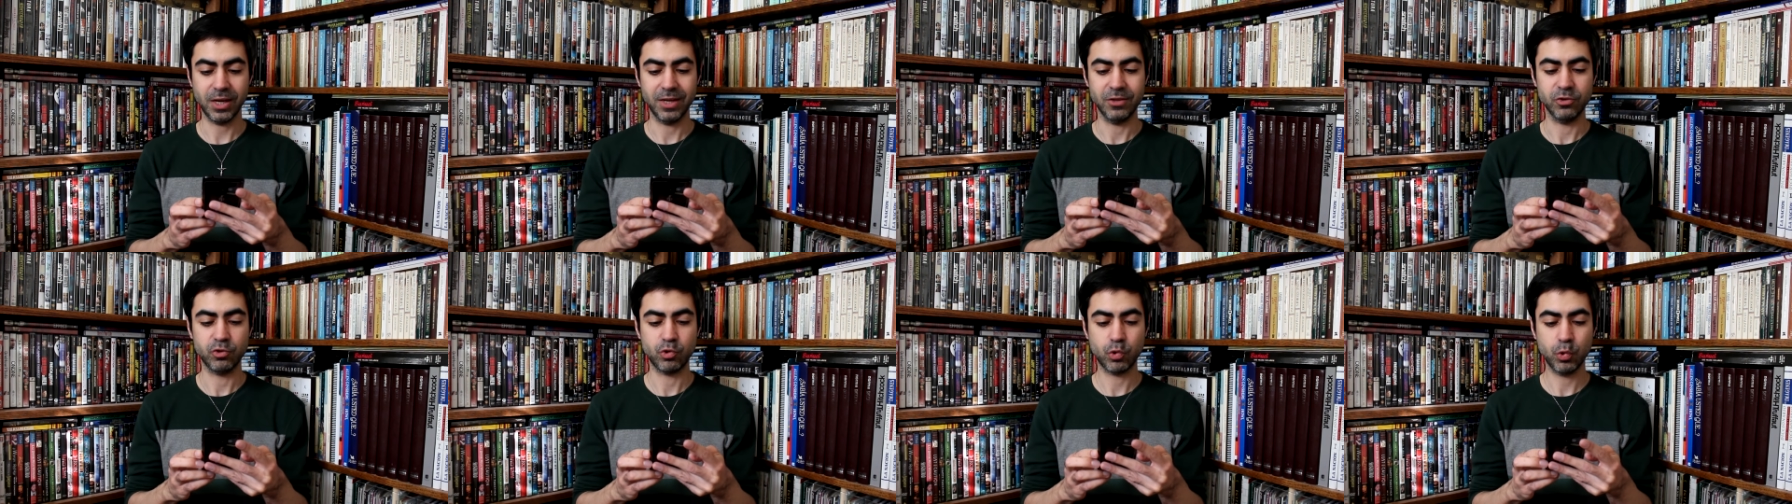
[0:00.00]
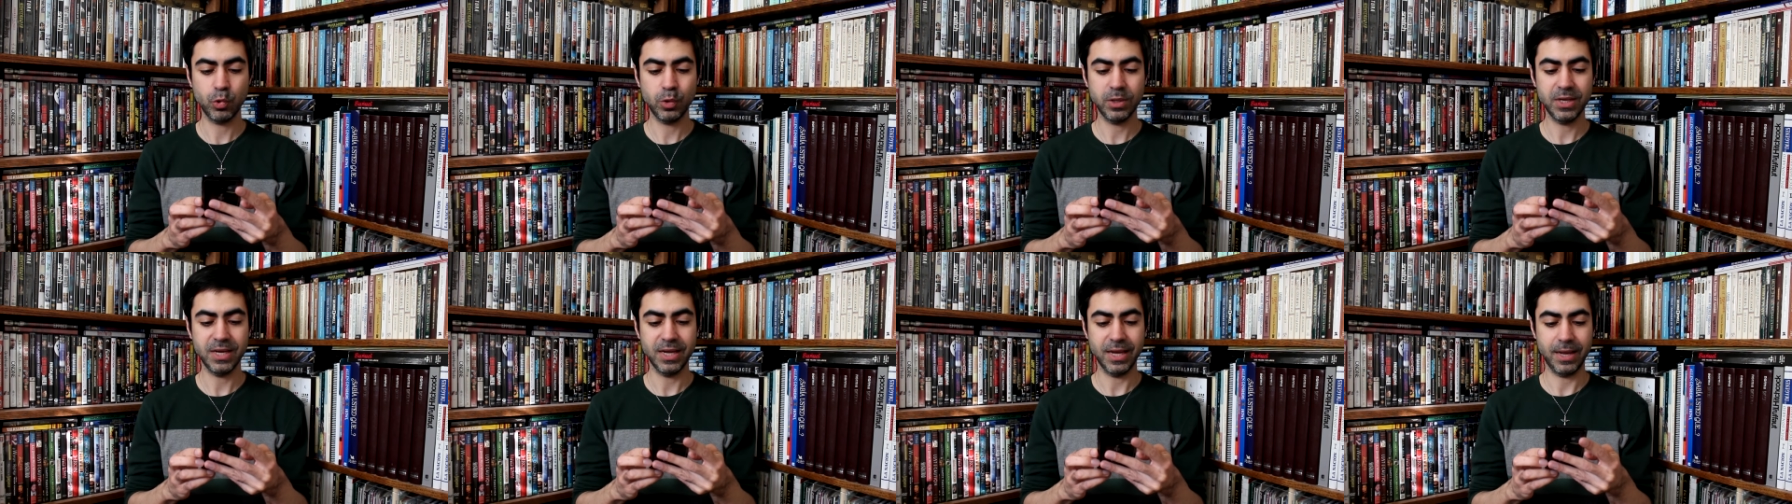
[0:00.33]
and
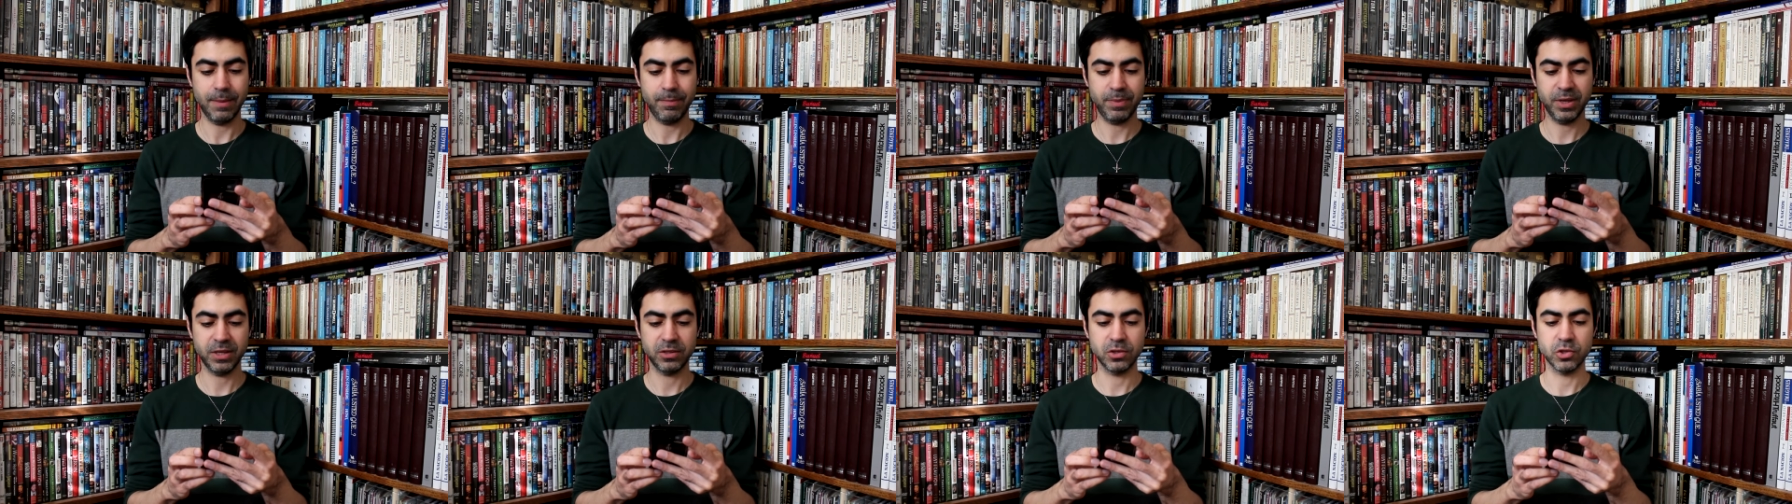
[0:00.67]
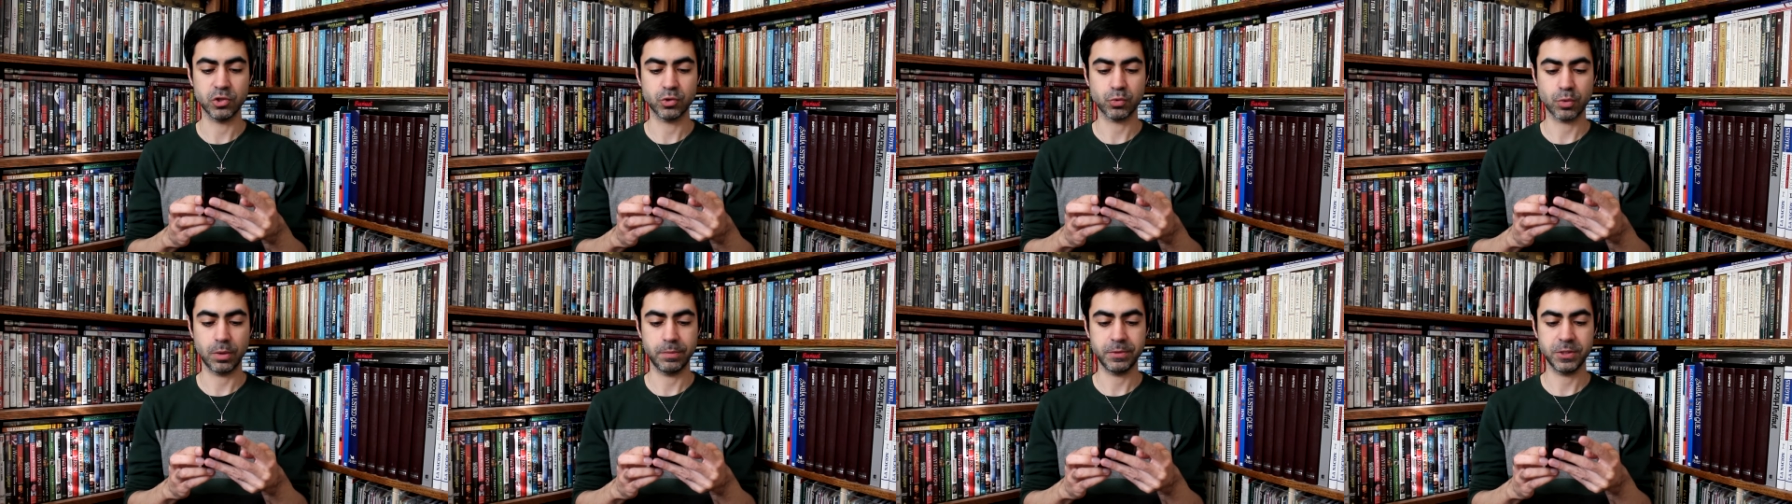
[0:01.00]
truly epic
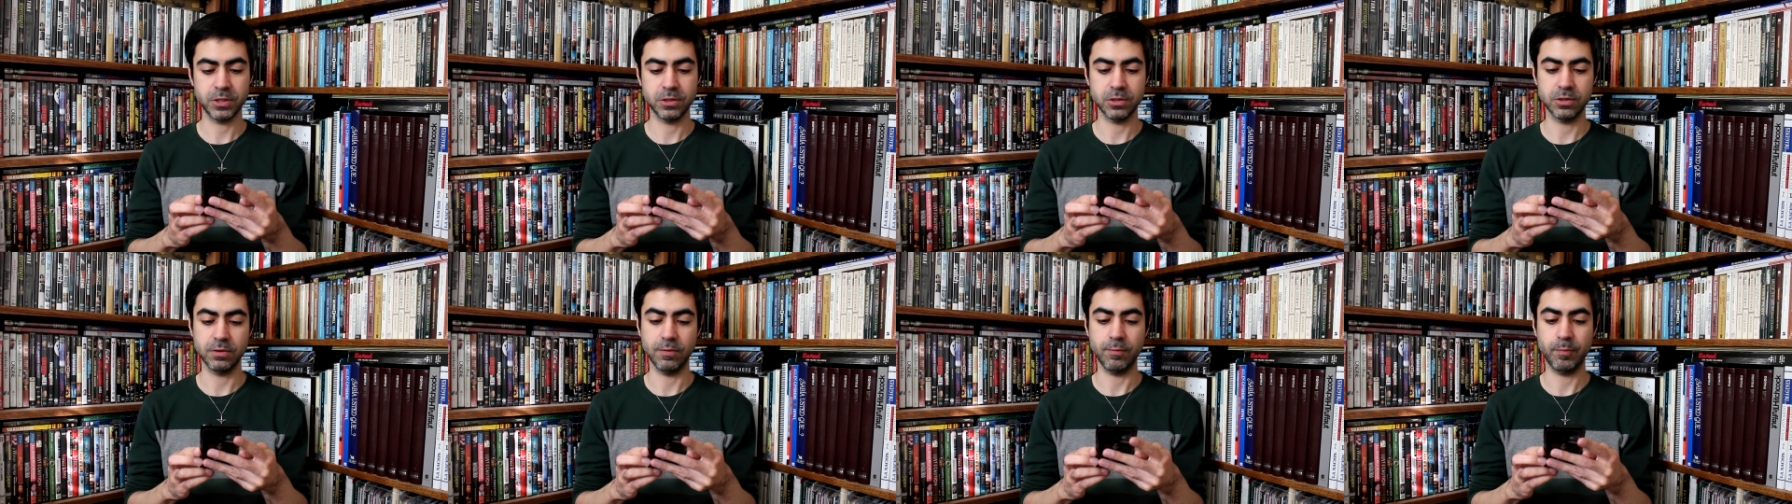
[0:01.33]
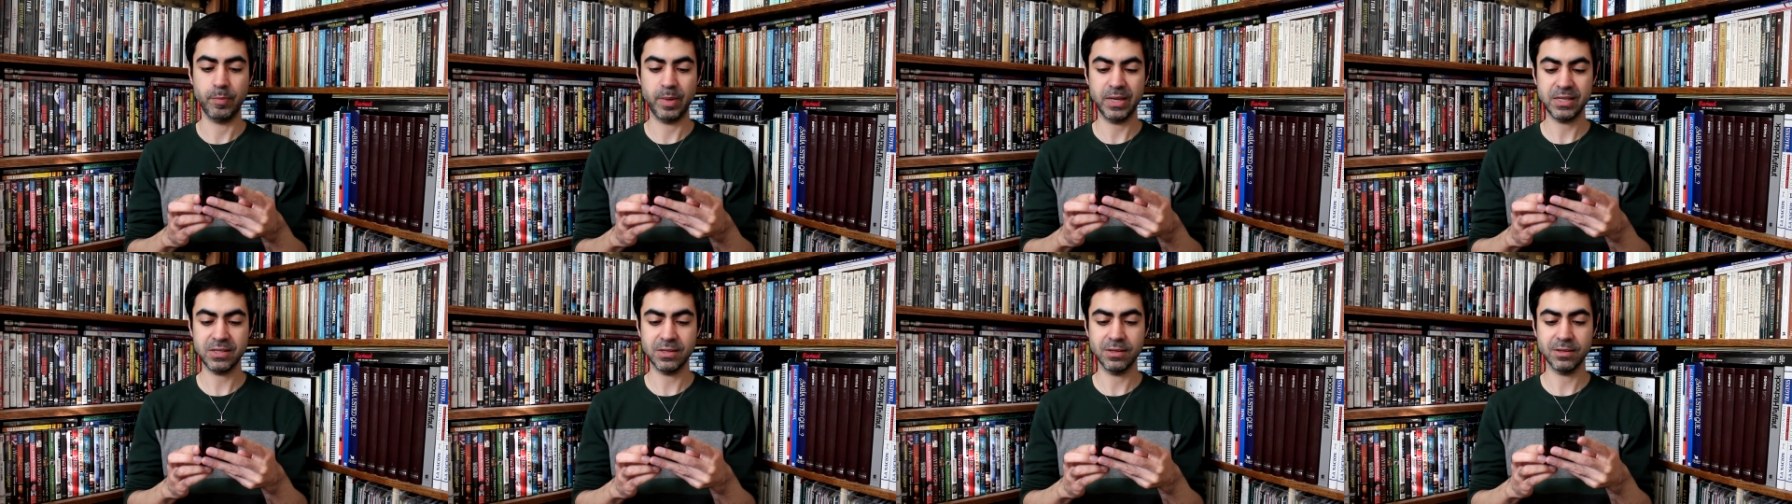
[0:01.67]
descriptions of
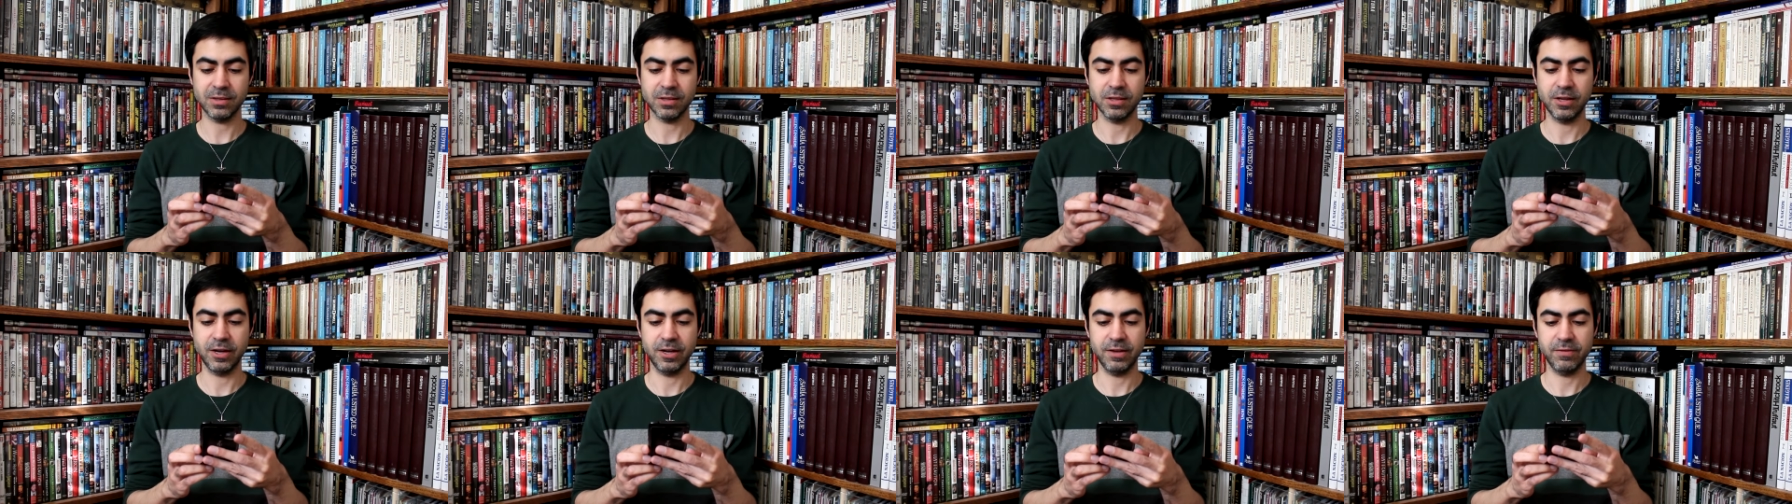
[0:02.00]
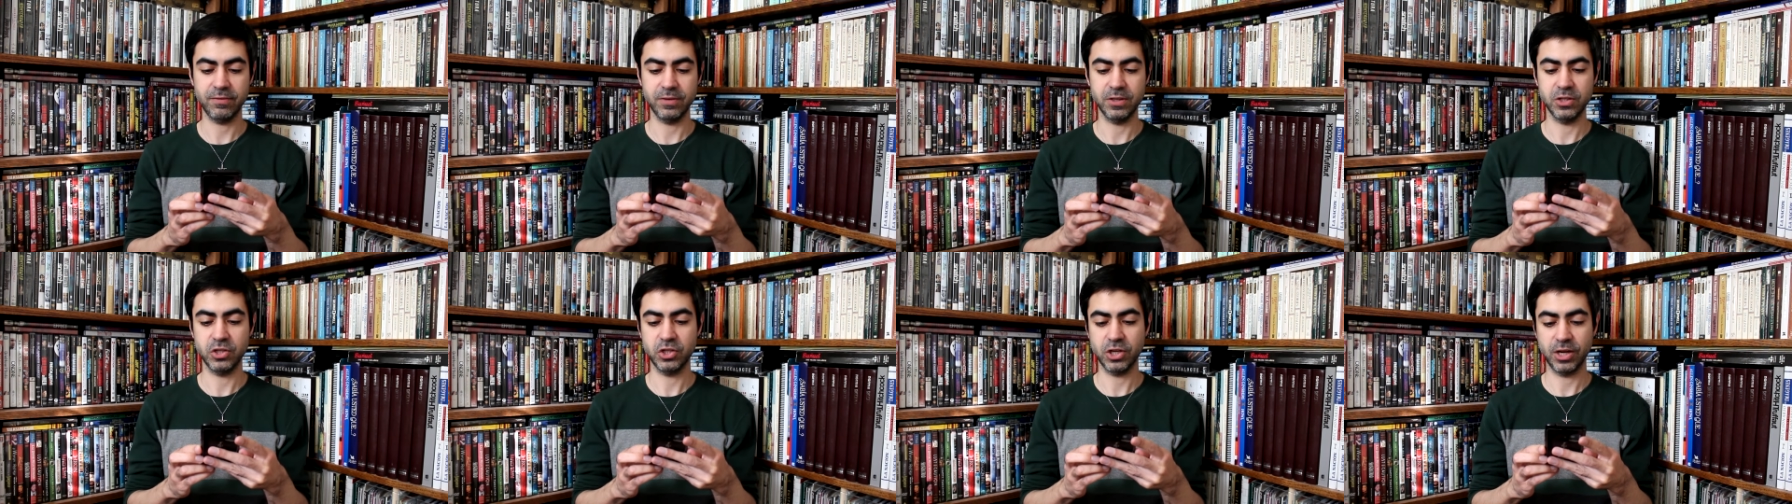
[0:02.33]
peasant
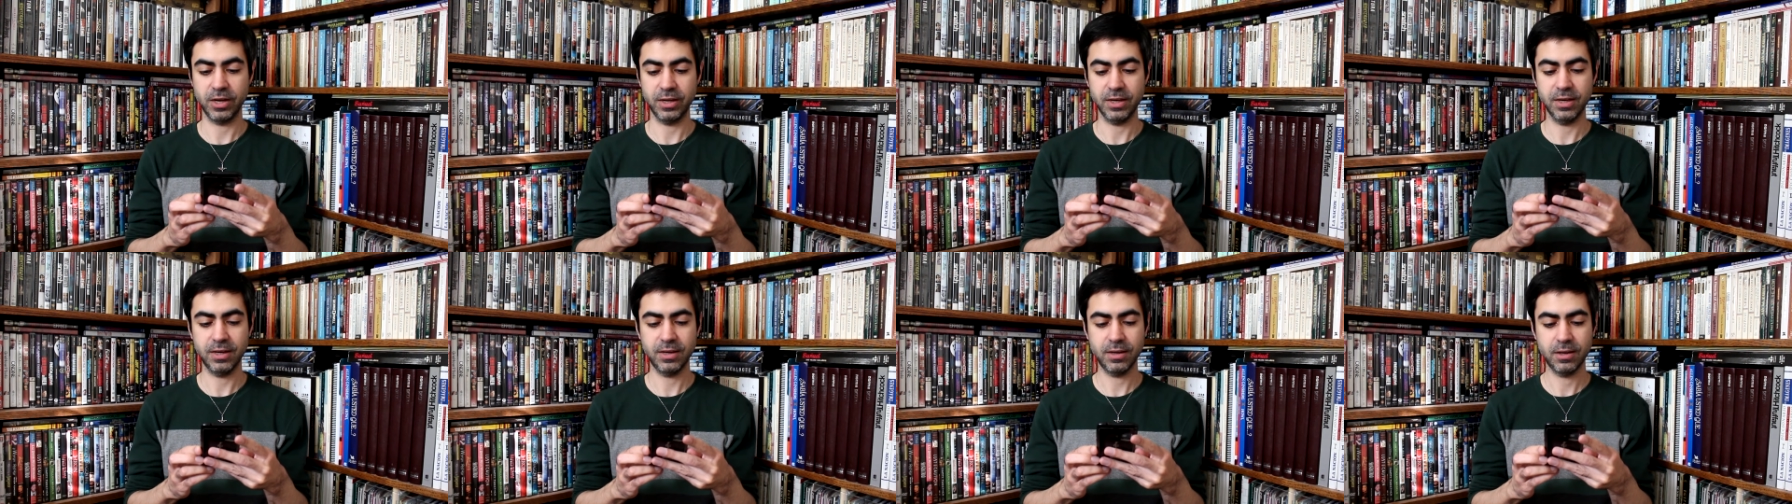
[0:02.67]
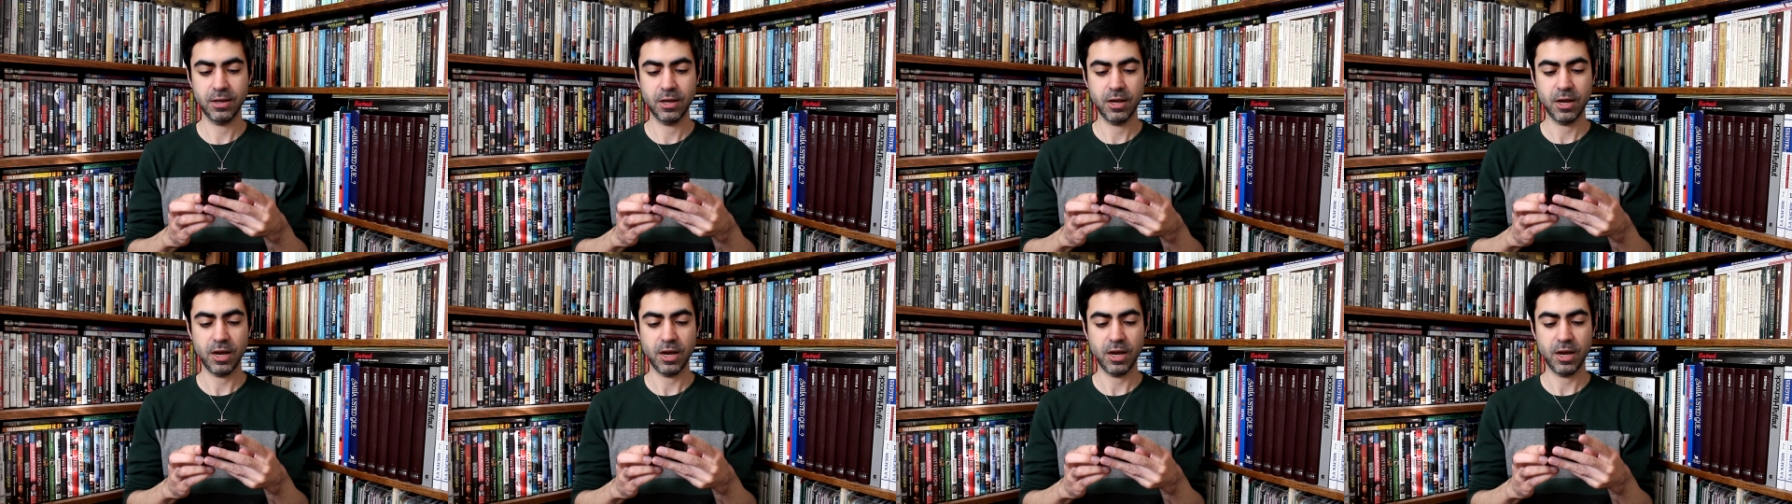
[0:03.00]
life in China